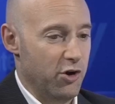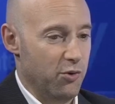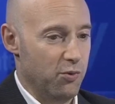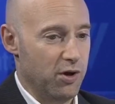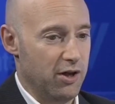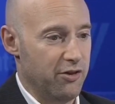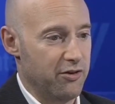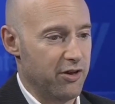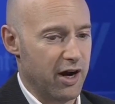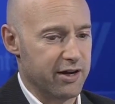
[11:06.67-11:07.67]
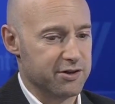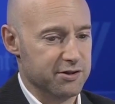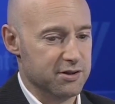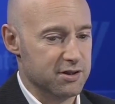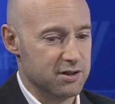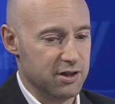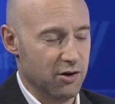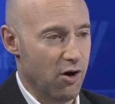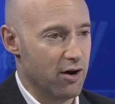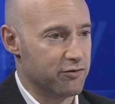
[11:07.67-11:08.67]
know that I could
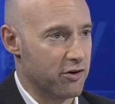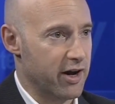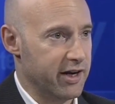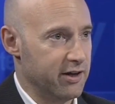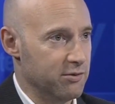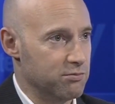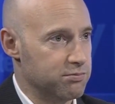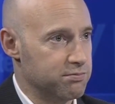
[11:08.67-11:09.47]
offer any